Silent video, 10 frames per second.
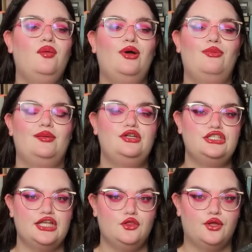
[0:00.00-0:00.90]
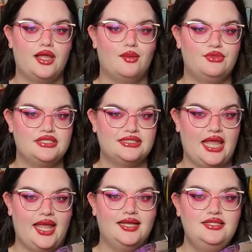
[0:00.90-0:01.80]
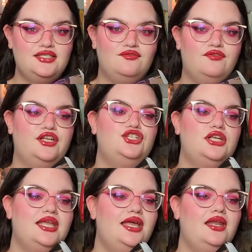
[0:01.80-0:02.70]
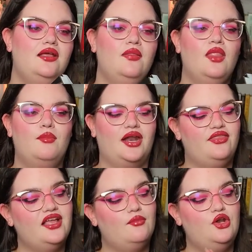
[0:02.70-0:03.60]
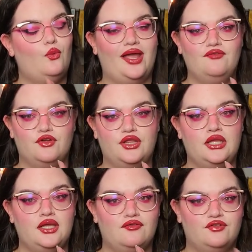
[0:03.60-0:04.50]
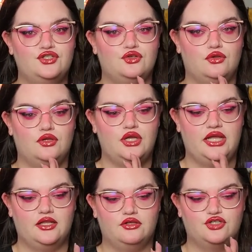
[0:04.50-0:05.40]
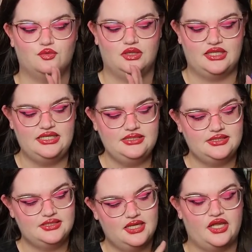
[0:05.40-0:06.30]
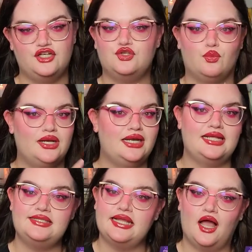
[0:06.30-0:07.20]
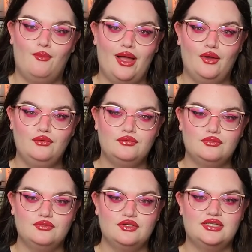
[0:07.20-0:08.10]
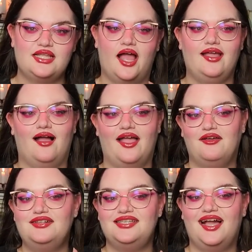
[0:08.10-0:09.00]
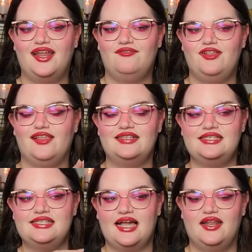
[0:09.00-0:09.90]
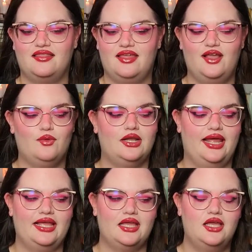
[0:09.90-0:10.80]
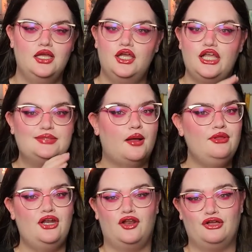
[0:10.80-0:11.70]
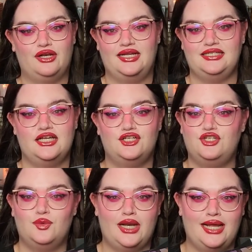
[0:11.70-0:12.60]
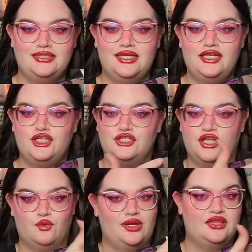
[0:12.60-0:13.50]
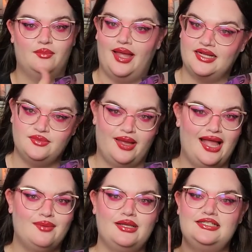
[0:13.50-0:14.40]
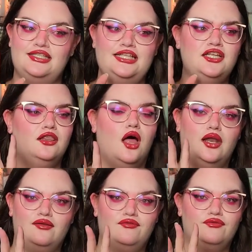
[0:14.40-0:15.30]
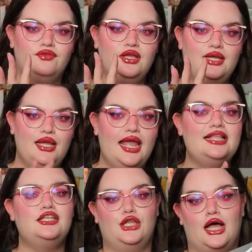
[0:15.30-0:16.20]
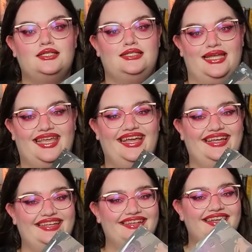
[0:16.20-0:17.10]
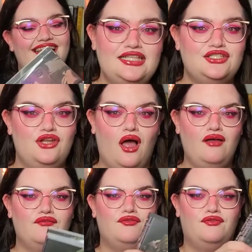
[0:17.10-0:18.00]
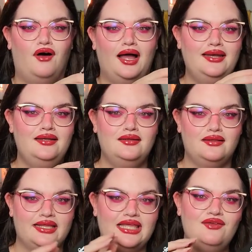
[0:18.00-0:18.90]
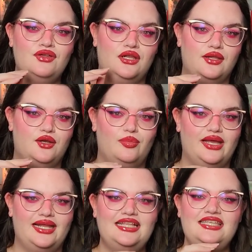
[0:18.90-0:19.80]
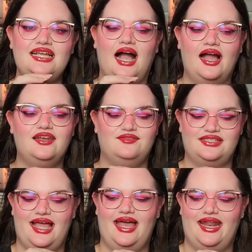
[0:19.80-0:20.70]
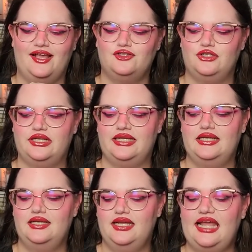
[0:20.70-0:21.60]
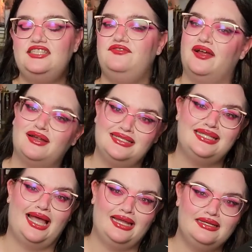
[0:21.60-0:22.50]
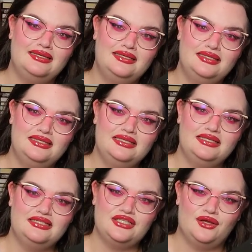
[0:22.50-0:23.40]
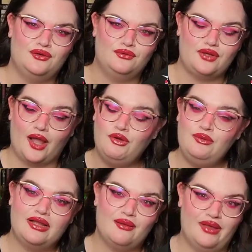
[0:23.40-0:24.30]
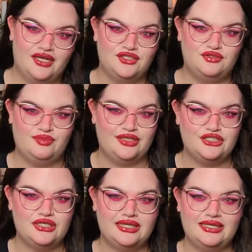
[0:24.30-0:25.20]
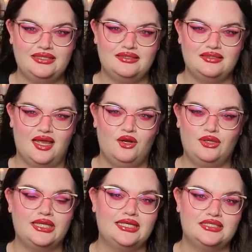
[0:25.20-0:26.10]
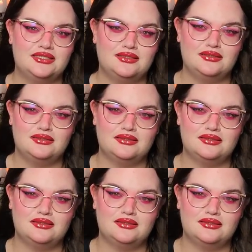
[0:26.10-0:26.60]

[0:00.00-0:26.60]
about maybe just like looking up the scans and finishing it, but I think I'm gonna wait for the official English release and just read it as they come out. Cause I honestly kind of feel like this is the kind of thing where like, it's probably not a good idea to do what I did and just like read them back to back because it's a lot of It's a lot to take in. It's not fun, like even a little bit. It's like kind of sad actually. It's very sad. So I wouldn't recommend binging it. I don't think it's